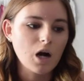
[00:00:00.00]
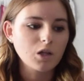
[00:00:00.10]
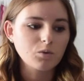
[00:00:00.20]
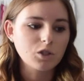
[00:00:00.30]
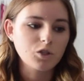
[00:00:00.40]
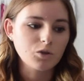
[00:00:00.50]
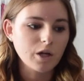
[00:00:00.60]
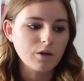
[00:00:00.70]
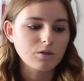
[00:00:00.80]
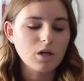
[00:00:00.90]
Hollywood
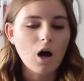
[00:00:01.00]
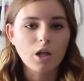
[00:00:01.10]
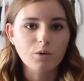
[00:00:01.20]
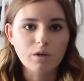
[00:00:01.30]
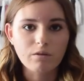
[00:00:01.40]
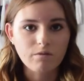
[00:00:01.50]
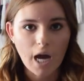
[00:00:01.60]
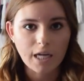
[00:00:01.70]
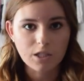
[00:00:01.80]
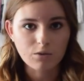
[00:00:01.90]
Studios, Hollywood and
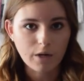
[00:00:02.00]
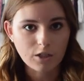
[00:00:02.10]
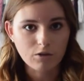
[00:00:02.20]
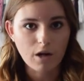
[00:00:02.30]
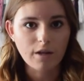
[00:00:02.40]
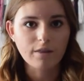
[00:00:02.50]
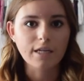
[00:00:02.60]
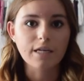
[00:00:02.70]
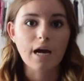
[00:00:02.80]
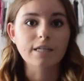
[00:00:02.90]
Vine is a restaurant
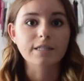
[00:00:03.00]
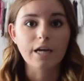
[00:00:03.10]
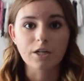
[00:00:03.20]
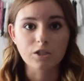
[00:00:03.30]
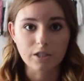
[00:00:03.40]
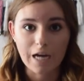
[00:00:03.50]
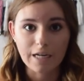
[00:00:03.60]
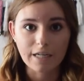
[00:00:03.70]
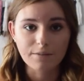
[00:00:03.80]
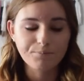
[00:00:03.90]
that it has character
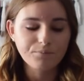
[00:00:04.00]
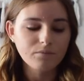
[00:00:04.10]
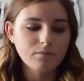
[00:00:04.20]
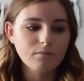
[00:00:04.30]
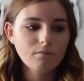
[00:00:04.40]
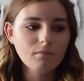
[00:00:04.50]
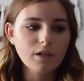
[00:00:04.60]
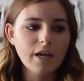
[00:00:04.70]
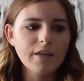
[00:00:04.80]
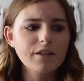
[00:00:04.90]
dining.
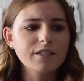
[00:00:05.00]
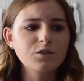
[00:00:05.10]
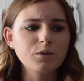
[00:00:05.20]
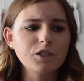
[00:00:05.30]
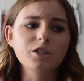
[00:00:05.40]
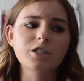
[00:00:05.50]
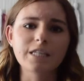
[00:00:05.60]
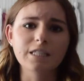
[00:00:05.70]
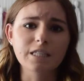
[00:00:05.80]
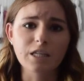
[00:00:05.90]
And it switches
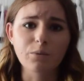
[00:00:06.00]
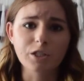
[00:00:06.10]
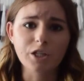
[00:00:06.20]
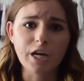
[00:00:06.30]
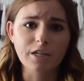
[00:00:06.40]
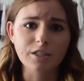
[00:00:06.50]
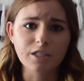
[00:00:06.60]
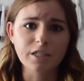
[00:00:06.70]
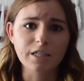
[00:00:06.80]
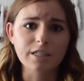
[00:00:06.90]
seasonally which
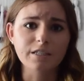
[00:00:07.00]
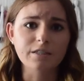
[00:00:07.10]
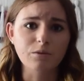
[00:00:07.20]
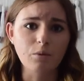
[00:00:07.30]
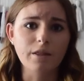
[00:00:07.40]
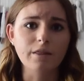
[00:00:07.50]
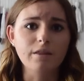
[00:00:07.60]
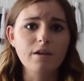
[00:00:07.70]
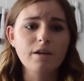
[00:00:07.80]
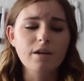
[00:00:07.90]
character is the
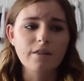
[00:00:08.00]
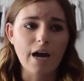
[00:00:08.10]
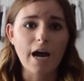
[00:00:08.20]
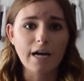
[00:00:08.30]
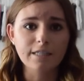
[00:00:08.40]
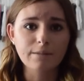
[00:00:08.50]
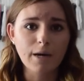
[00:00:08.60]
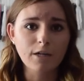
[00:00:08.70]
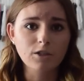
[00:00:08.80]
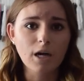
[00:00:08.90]
one that has the
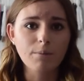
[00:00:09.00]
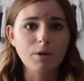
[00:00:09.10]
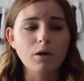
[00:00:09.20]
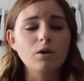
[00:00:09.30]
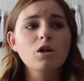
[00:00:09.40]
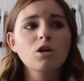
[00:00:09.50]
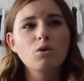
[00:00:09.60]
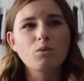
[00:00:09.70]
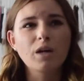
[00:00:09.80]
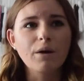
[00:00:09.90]
backdrop, but
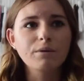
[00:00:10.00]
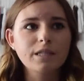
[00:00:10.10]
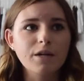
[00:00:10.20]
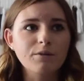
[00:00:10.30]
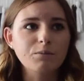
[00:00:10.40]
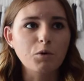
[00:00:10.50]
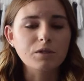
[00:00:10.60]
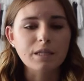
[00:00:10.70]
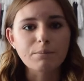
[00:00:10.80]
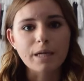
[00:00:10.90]
when I was there it was
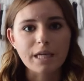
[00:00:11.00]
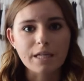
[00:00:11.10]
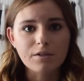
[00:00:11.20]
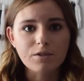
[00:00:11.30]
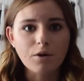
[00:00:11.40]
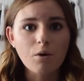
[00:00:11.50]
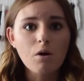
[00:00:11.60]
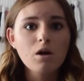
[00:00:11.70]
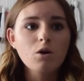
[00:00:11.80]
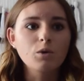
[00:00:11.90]
mostly Mickey. So
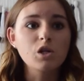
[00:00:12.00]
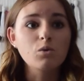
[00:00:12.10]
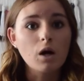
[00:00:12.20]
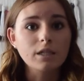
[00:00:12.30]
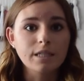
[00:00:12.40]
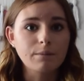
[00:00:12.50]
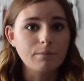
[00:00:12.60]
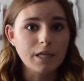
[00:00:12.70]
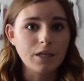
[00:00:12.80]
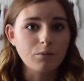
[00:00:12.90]
when you walked in,
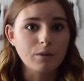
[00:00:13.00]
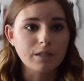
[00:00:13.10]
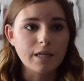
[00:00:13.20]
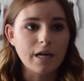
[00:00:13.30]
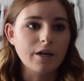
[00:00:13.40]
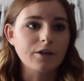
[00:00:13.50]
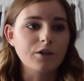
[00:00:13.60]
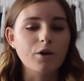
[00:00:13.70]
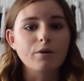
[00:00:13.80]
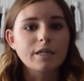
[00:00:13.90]
Mickey was there, you
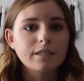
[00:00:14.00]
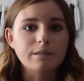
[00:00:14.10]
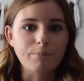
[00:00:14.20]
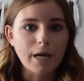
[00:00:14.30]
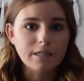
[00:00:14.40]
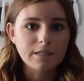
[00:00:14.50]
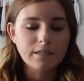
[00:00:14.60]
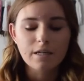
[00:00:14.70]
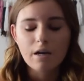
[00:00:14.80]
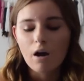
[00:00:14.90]
know, in his
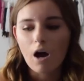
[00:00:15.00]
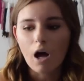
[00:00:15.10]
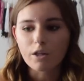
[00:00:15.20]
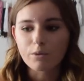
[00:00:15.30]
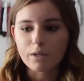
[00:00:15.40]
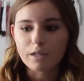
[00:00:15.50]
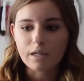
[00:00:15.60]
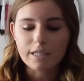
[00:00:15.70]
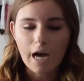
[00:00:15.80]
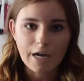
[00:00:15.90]
best Hollywood
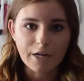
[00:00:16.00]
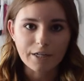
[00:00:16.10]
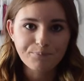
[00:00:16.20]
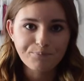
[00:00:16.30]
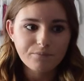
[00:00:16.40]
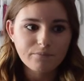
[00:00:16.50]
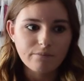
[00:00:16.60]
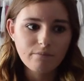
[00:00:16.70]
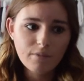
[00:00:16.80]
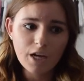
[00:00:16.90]
attire,
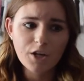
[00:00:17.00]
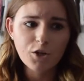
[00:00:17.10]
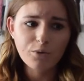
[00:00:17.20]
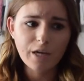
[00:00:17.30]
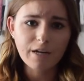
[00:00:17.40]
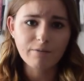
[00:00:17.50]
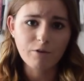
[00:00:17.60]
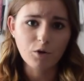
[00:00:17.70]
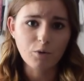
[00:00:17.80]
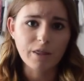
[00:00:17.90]
and you'd get a
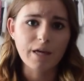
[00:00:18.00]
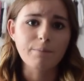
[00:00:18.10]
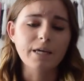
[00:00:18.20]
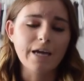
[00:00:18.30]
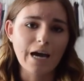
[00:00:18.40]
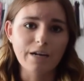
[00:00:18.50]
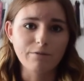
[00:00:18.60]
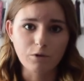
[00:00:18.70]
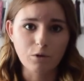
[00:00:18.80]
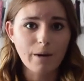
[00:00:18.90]
photo with him. He had a
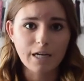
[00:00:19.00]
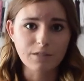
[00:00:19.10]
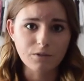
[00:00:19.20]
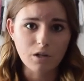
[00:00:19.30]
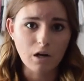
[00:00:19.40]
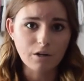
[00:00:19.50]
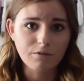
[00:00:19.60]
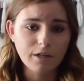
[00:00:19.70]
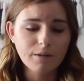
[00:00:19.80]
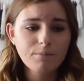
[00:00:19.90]
PhotoPass
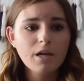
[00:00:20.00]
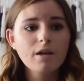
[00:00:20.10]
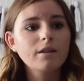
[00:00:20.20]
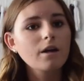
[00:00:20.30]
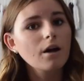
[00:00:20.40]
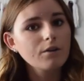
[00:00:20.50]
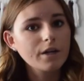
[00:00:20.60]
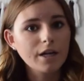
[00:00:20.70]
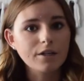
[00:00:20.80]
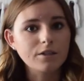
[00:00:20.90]
photographer. The other
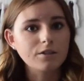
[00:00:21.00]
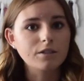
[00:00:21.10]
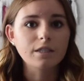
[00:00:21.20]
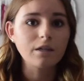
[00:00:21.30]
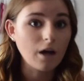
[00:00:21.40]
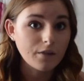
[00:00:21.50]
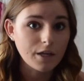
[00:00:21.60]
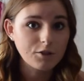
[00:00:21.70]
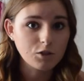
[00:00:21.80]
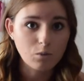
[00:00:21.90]
characters did not.
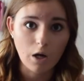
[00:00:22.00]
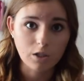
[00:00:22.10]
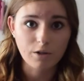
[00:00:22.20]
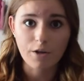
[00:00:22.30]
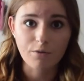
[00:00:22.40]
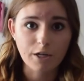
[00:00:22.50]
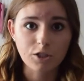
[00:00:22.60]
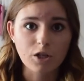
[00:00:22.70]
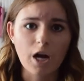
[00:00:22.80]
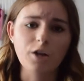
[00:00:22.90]
They just walked around the
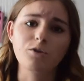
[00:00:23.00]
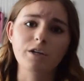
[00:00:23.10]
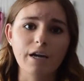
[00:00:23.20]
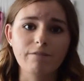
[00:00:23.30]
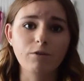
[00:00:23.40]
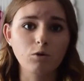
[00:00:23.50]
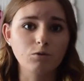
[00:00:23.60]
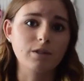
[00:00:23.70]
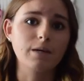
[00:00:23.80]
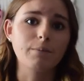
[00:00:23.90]
restaurant, and you can get
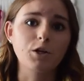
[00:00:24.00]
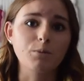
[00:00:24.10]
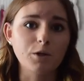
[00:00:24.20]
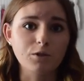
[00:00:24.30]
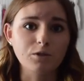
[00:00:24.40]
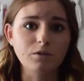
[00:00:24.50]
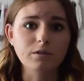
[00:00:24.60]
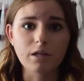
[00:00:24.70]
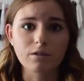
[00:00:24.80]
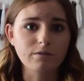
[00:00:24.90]
photos of them on your personal
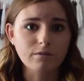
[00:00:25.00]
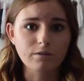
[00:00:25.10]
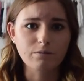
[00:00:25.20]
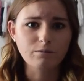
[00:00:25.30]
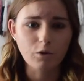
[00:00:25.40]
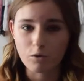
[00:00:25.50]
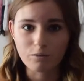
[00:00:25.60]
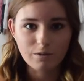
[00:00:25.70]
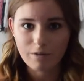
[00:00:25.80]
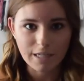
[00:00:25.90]
cell photo
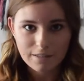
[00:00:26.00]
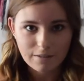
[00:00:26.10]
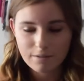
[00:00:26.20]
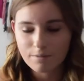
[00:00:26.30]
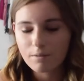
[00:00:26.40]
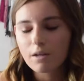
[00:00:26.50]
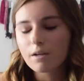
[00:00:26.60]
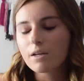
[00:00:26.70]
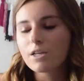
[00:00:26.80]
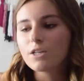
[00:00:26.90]
devices.
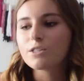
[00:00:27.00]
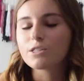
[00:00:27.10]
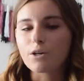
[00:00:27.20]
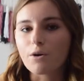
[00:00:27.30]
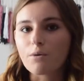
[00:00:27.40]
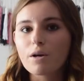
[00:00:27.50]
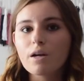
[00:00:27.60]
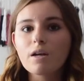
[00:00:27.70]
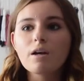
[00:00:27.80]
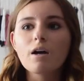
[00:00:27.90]
So
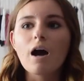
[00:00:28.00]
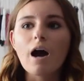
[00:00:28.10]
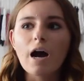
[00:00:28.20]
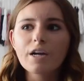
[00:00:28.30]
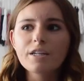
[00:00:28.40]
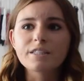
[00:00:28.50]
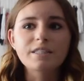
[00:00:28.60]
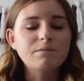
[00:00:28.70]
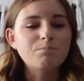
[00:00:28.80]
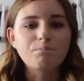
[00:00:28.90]
I
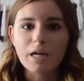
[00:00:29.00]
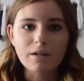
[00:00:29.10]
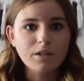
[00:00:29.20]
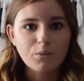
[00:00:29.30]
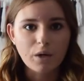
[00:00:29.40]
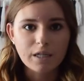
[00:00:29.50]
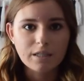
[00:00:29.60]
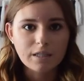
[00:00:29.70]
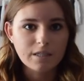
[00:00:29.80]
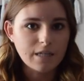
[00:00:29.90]
barely
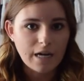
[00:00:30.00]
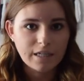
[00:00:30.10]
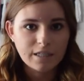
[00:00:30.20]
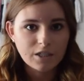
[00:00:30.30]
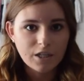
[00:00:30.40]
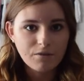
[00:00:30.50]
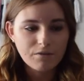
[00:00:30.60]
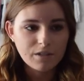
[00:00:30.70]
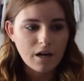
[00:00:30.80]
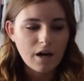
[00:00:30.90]
worked a dining
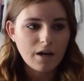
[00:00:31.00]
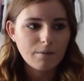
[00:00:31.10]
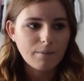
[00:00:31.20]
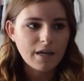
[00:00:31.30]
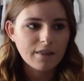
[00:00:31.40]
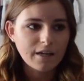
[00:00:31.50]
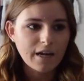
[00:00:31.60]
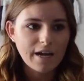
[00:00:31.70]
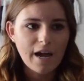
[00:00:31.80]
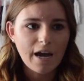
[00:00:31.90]
shift. I think
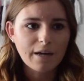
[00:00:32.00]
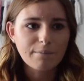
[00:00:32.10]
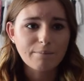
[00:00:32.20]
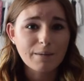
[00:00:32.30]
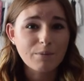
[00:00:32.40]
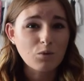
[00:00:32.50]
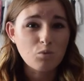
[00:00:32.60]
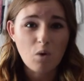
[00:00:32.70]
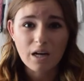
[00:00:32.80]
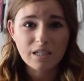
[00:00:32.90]
I had maybe
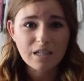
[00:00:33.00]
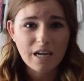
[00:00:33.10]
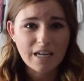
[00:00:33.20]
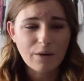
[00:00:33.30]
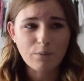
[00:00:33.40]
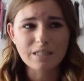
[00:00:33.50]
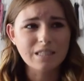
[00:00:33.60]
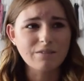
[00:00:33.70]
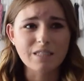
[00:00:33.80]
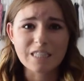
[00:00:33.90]
one, and I
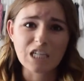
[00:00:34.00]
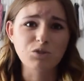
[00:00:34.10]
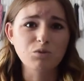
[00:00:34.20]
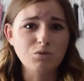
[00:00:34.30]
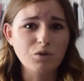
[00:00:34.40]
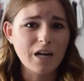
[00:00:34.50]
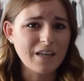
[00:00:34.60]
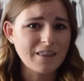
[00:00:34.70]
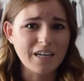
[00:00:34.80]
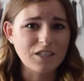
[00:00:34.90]
wasn't even scheduled for it.
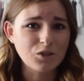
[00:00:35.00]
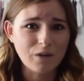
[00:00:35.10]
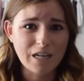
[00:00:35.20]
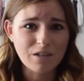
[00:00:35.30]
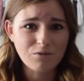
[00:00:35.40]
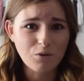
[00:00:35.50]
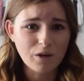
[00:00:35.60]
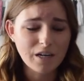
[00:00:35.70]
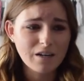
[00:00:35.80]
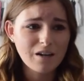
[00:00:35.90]
I think I traded
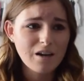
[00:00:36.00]
for it.